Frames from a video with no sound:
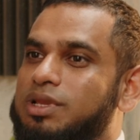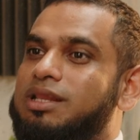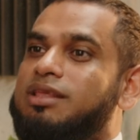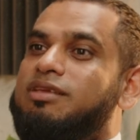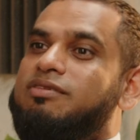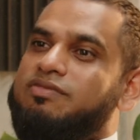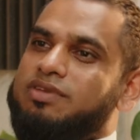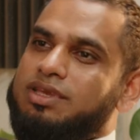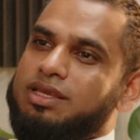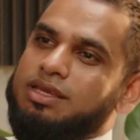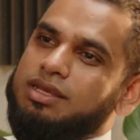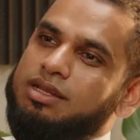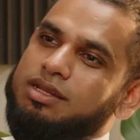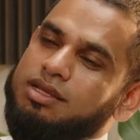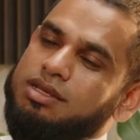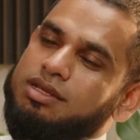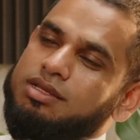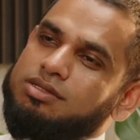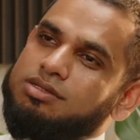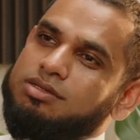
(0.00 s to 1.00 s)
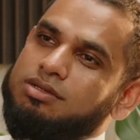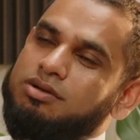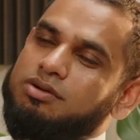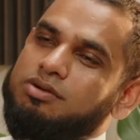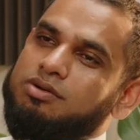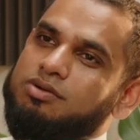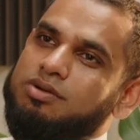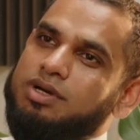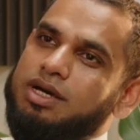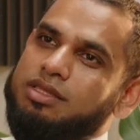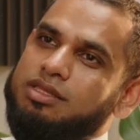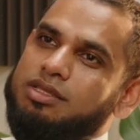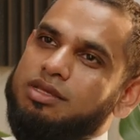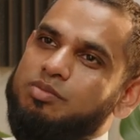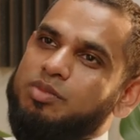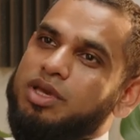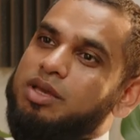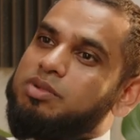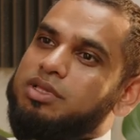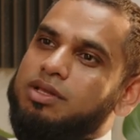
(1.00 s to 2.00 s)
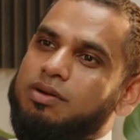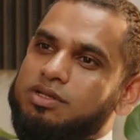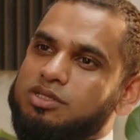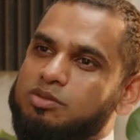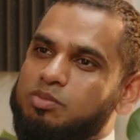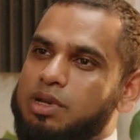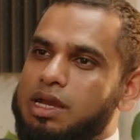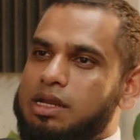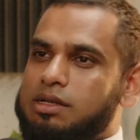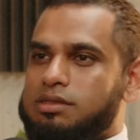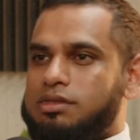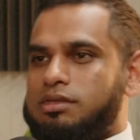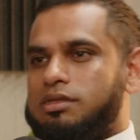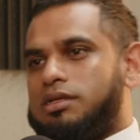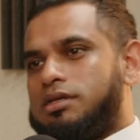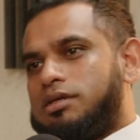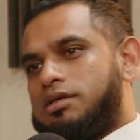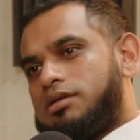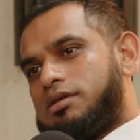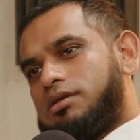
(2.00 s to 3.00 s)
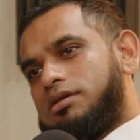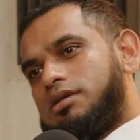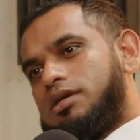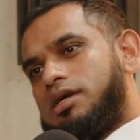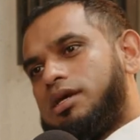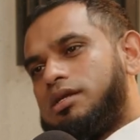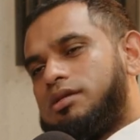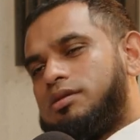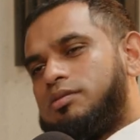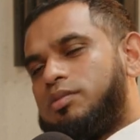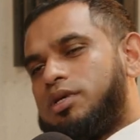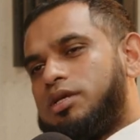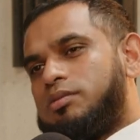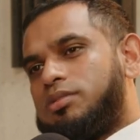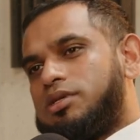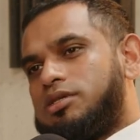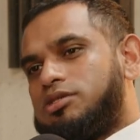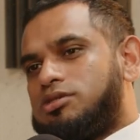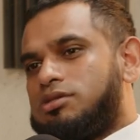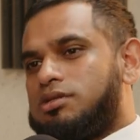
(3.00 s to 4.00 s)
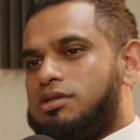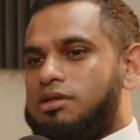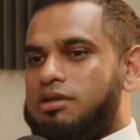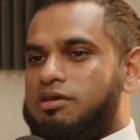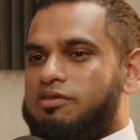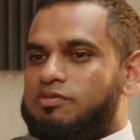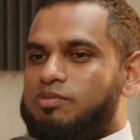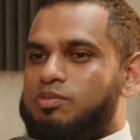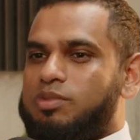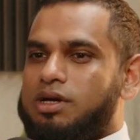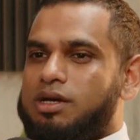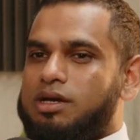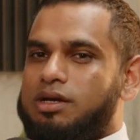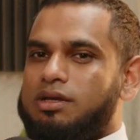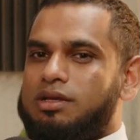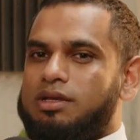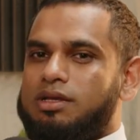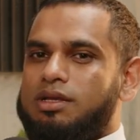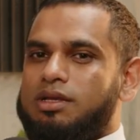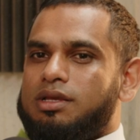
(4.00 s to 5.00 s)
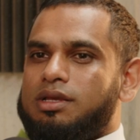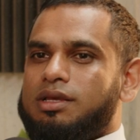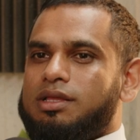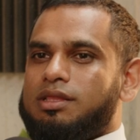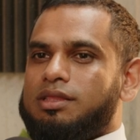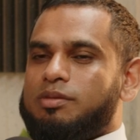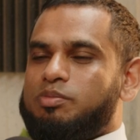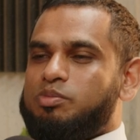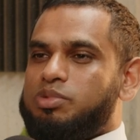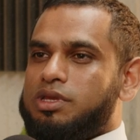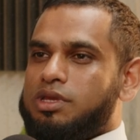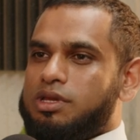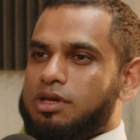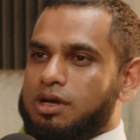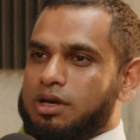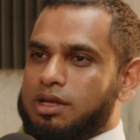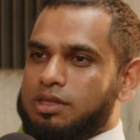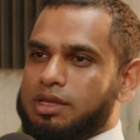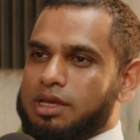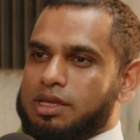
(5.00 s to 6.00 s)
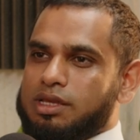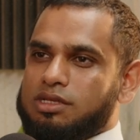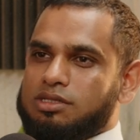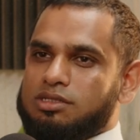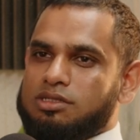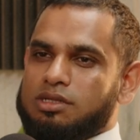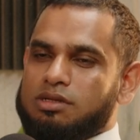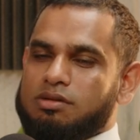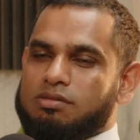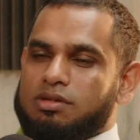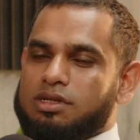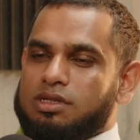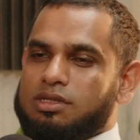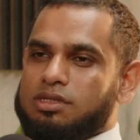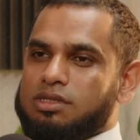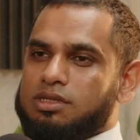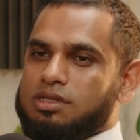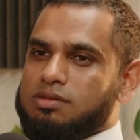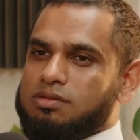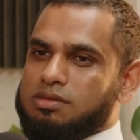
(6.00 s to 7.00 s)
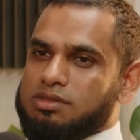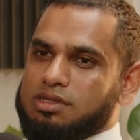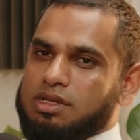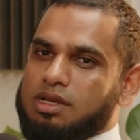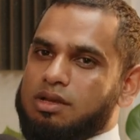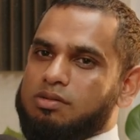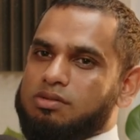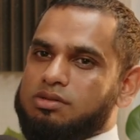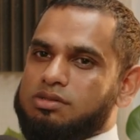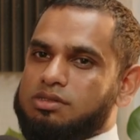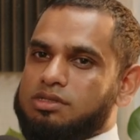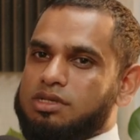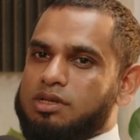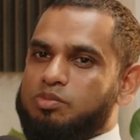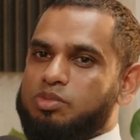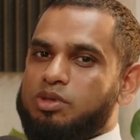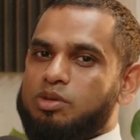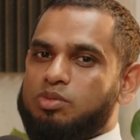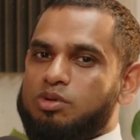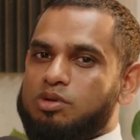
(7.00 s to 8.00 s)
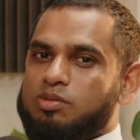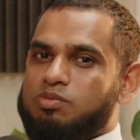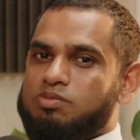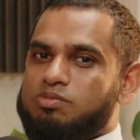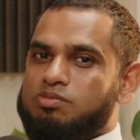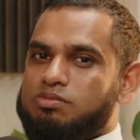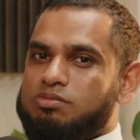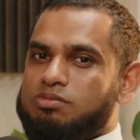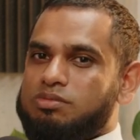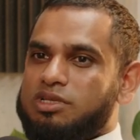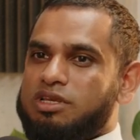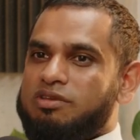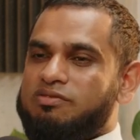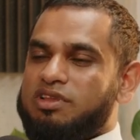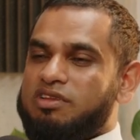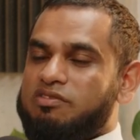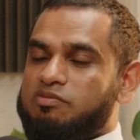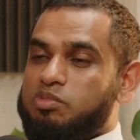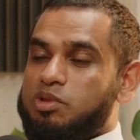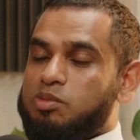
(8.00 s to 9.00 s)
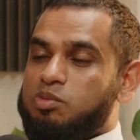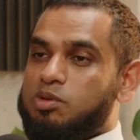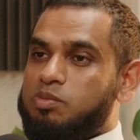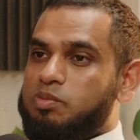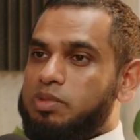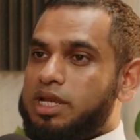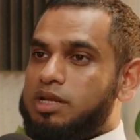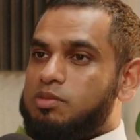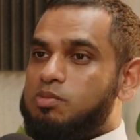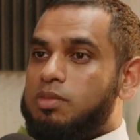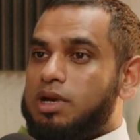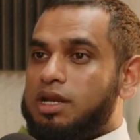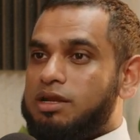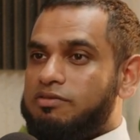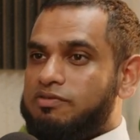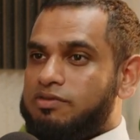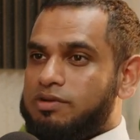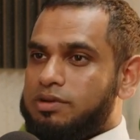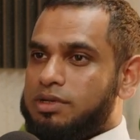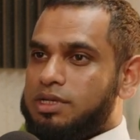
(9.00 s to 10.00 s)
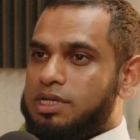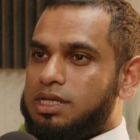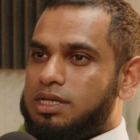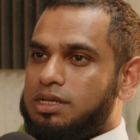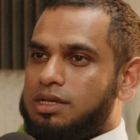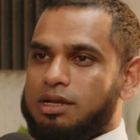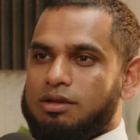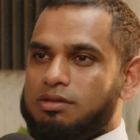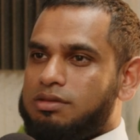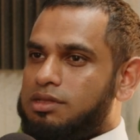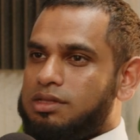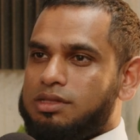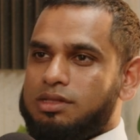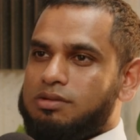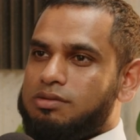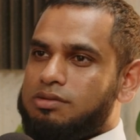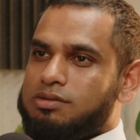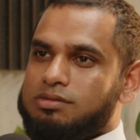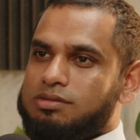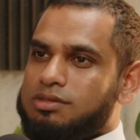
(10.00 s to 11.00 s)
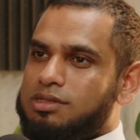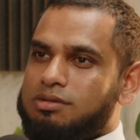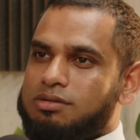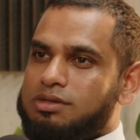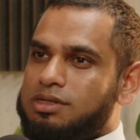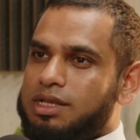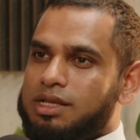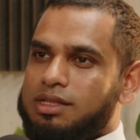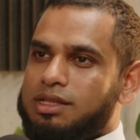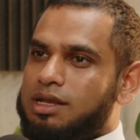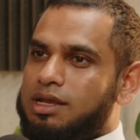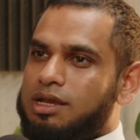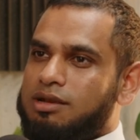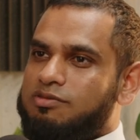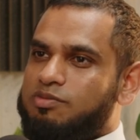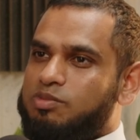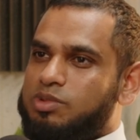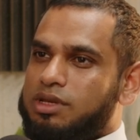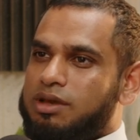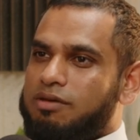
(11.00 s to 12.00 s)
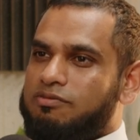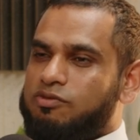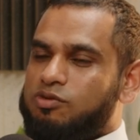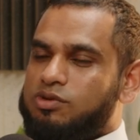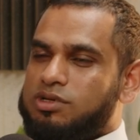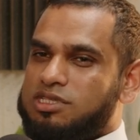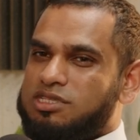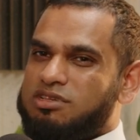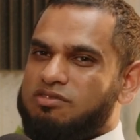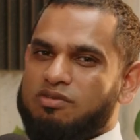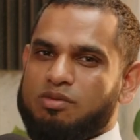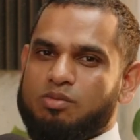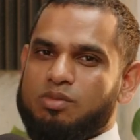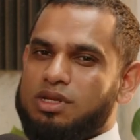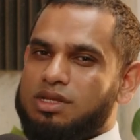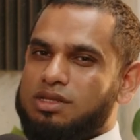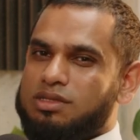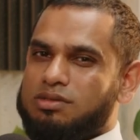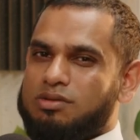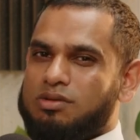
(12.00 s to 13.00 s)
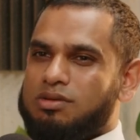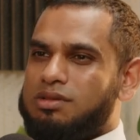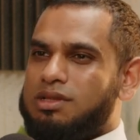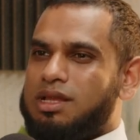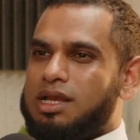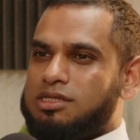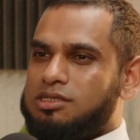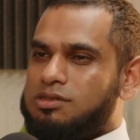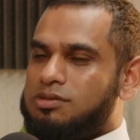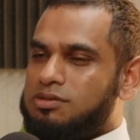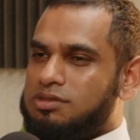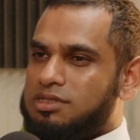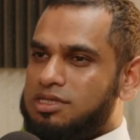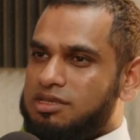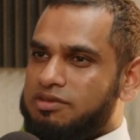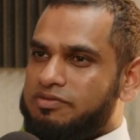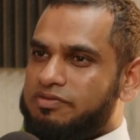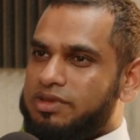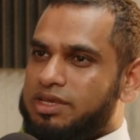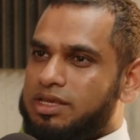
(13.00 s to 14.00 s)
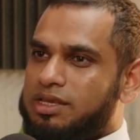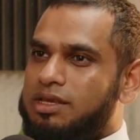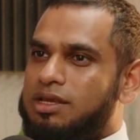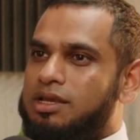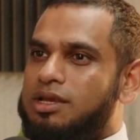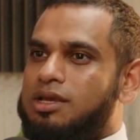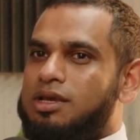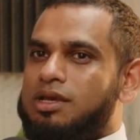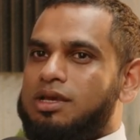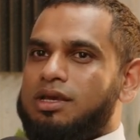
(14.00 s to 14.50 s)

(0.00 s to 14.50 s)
know, in believing in it. So I think maybe that was a bad thing, and maybe it shouldn't have. But the PR that it generated, it was I would say people even if people paid money for it, I don't think they would, they would get that kind of PR. 47 minutes on national TV,